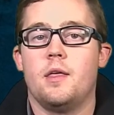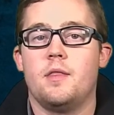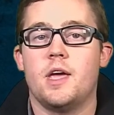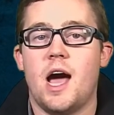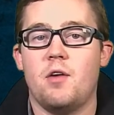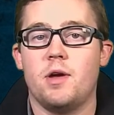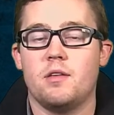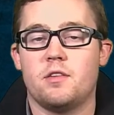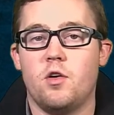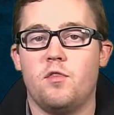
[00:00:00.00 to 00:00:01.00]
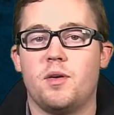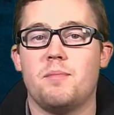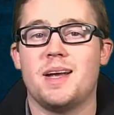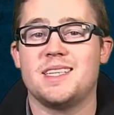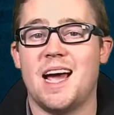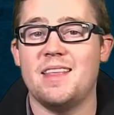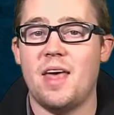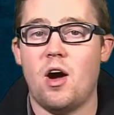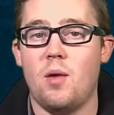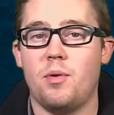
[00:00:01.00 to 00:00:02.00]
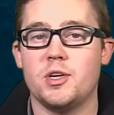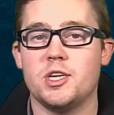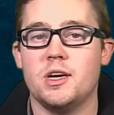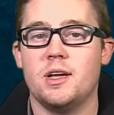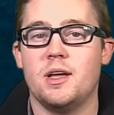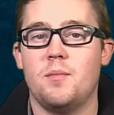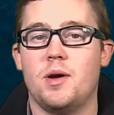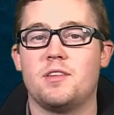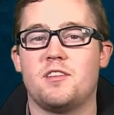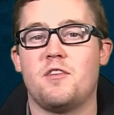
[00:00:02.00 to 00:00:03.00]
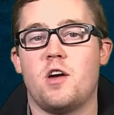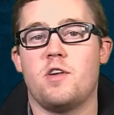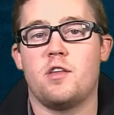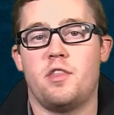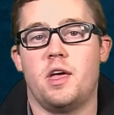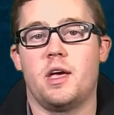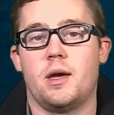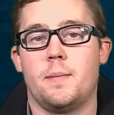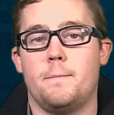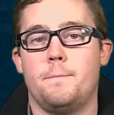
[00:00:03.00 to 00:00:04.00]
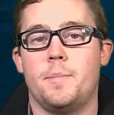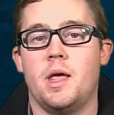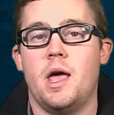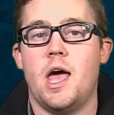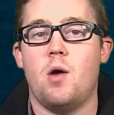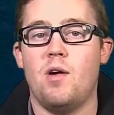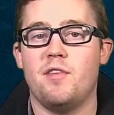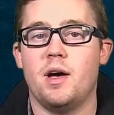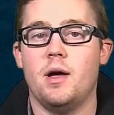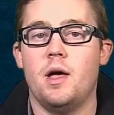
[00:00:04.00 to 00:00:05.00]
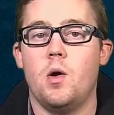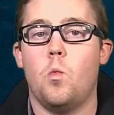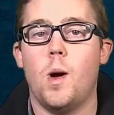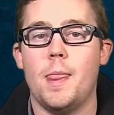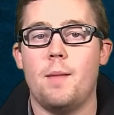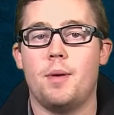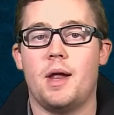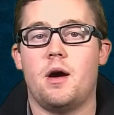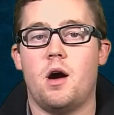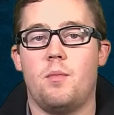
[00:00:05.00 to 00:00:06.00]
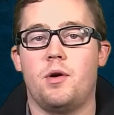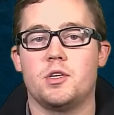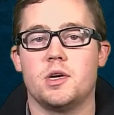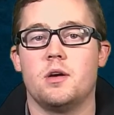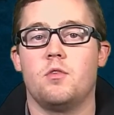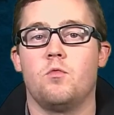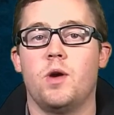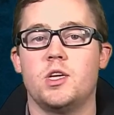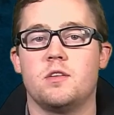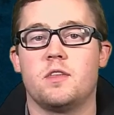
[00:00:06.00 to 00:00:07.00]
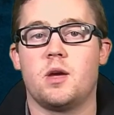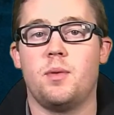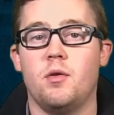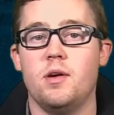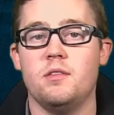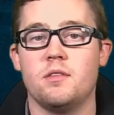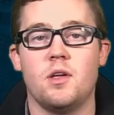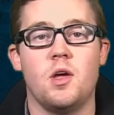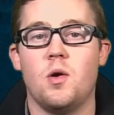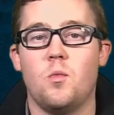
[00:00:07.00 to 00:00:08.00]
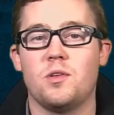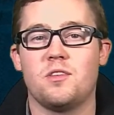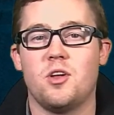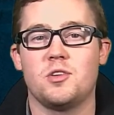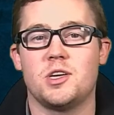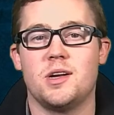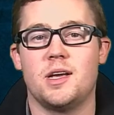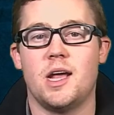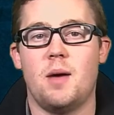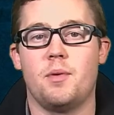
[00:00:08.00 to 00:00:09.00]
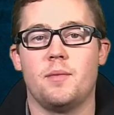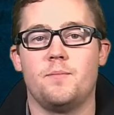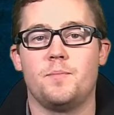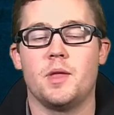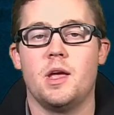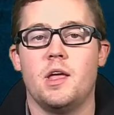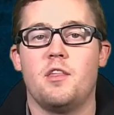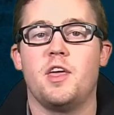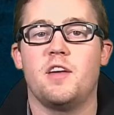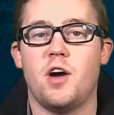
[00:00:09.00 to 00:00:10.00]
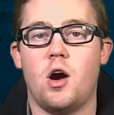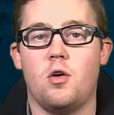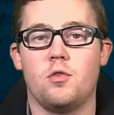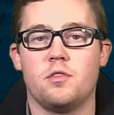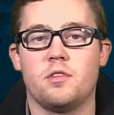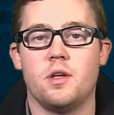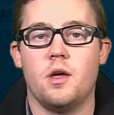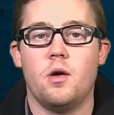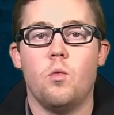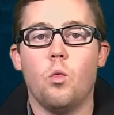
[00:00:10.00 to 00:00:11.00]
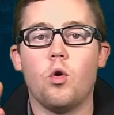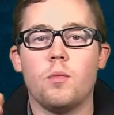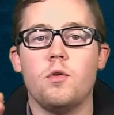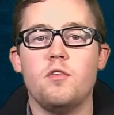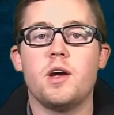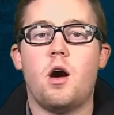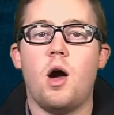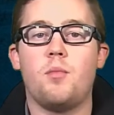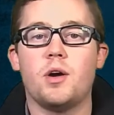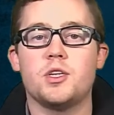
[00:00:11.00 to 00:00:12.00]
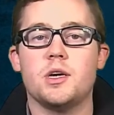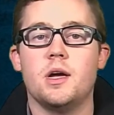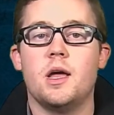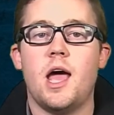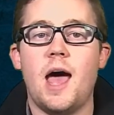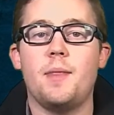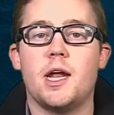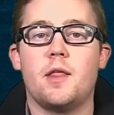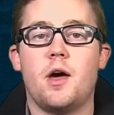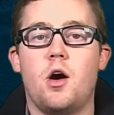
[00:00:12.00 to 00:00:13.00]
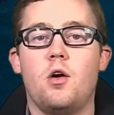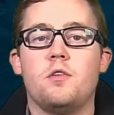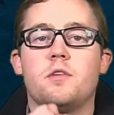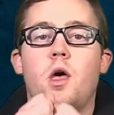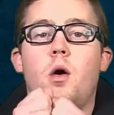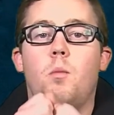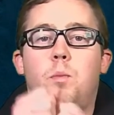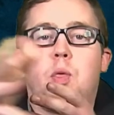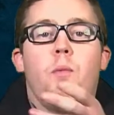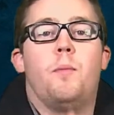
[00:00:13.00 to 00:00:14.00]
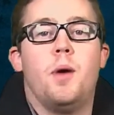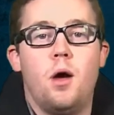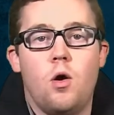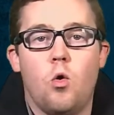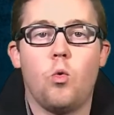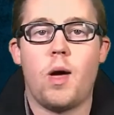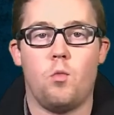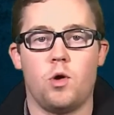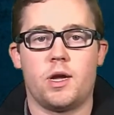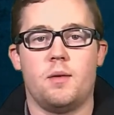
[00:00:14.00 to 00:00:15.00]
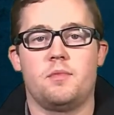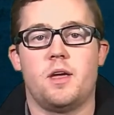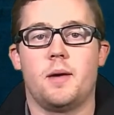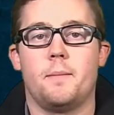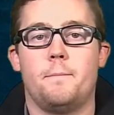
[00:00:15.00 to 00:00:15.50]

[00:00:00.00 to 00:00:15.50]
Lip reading: The artery itself can maintain that high pressure because it's very, very thick. However, when that blood at high pressure reaches the capillaries, what's logically going to happen? Think of a hose. Water moving at high pressure, at the end of the hose, boom, all that water comes out.